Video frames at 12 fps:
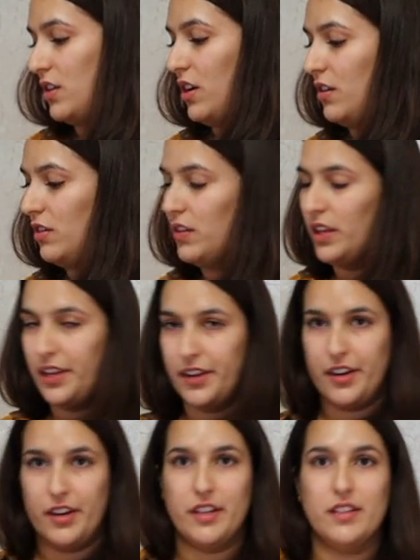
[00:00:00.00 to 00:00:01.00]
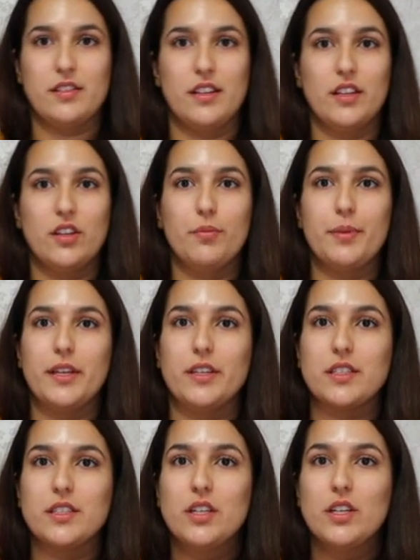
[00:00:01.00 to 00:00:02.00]
dough here is a little
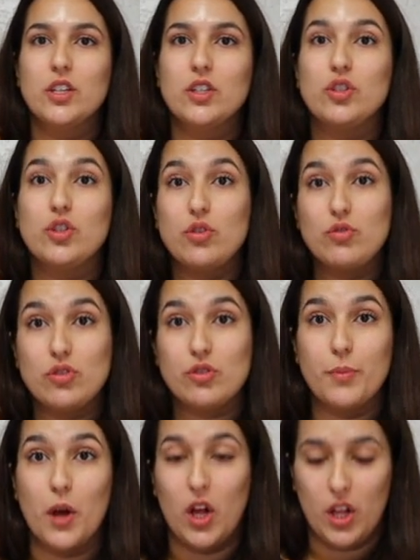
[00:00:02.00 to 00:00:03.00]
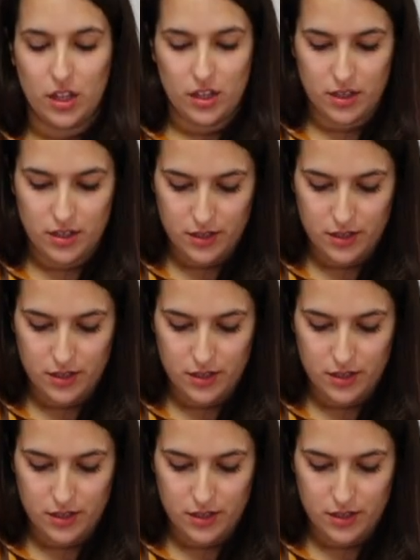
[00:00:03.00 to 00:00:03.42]
bit too small